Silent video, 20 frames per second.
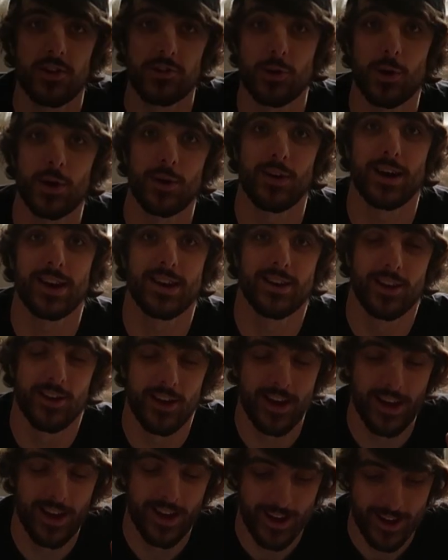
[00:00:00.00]
So anyway,
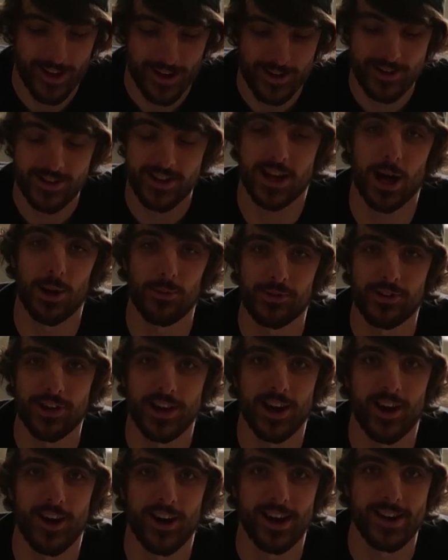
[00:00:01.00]
come say
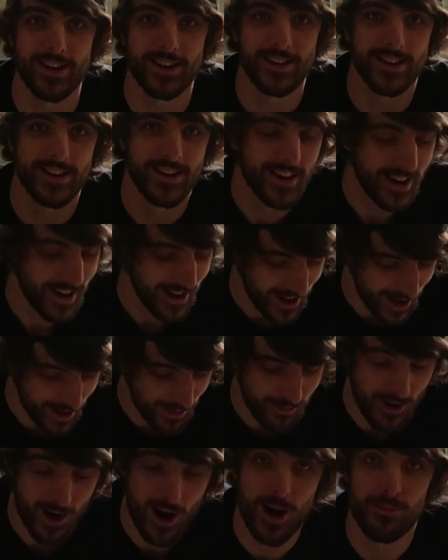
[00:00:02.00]
hi.
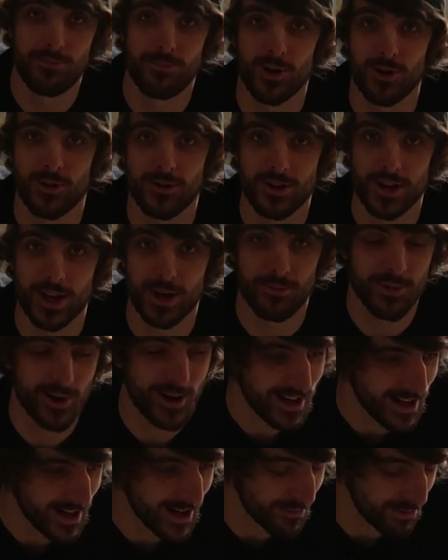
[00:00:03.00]
I'm not going to
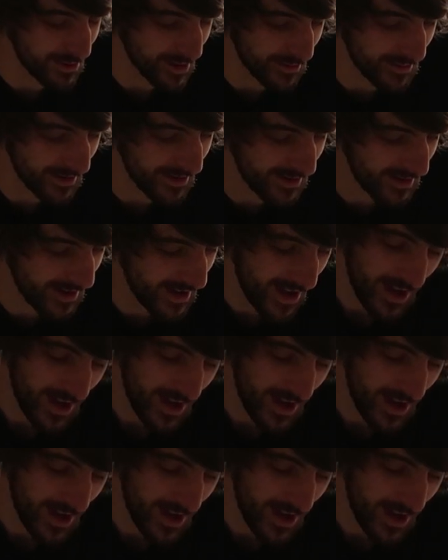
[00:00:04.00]
buy it, I promise.